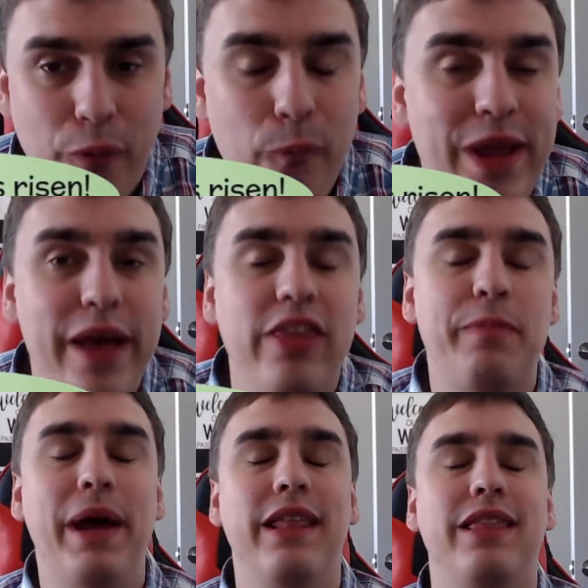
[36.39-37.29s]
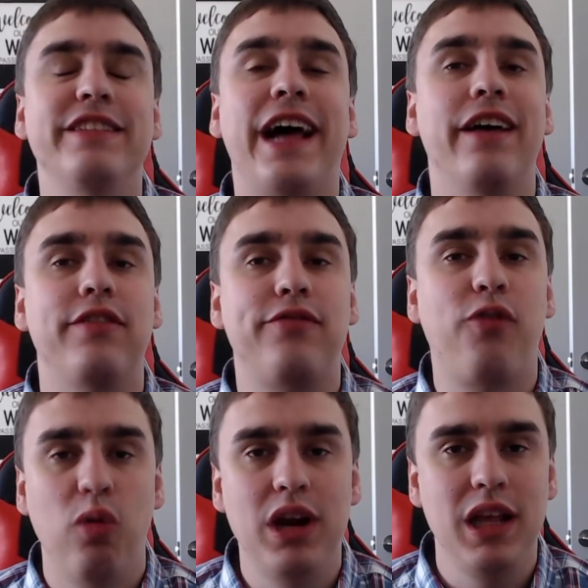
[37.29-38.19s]
We have spent the last
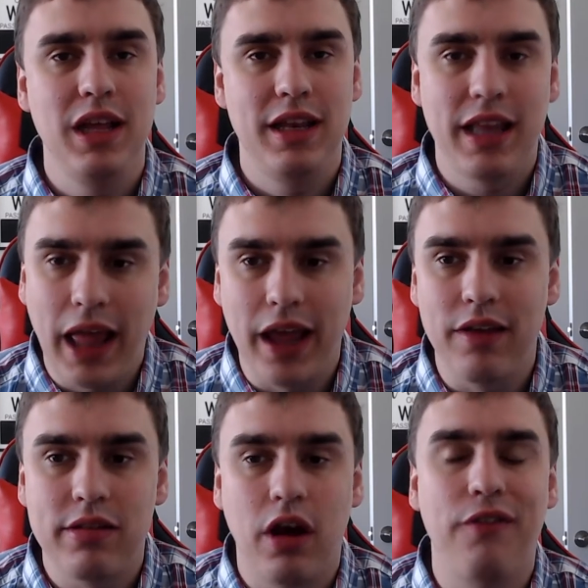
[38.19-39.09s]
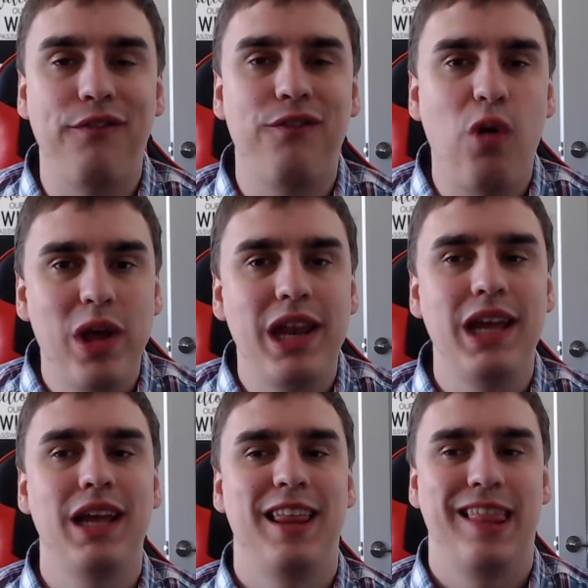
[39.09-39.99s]
40 days avoiding